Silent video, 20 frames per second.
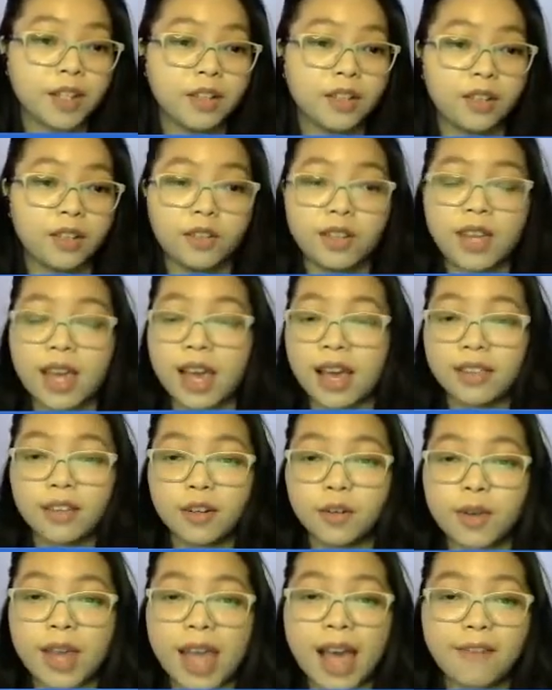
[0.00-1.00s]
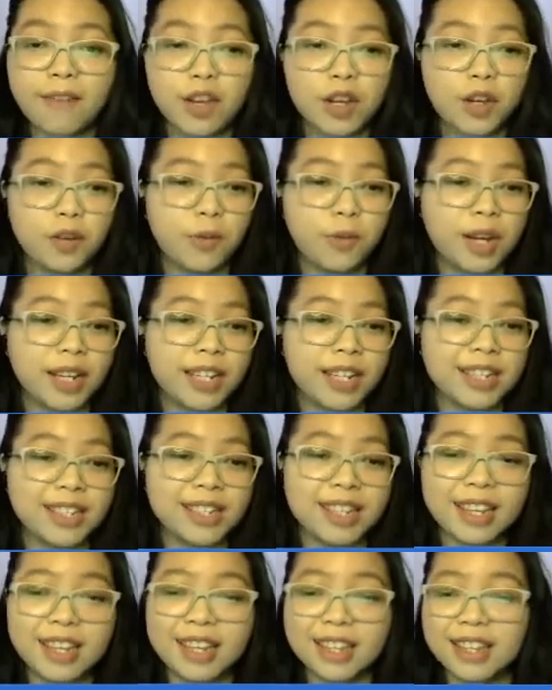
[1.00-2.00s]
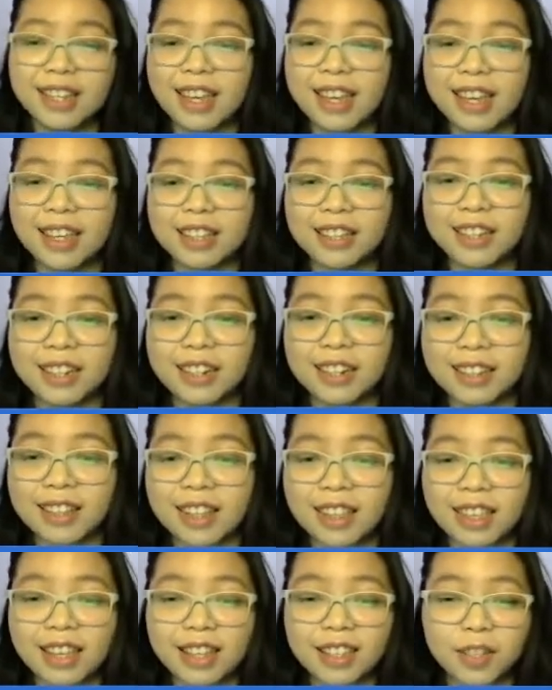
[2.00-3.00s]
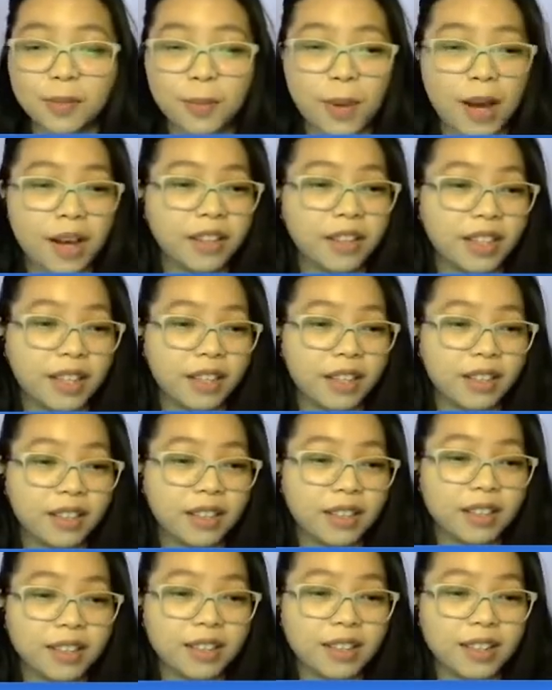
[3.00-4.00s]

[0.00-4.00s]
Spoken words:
So yeah, there we have it. What is it and the things about it.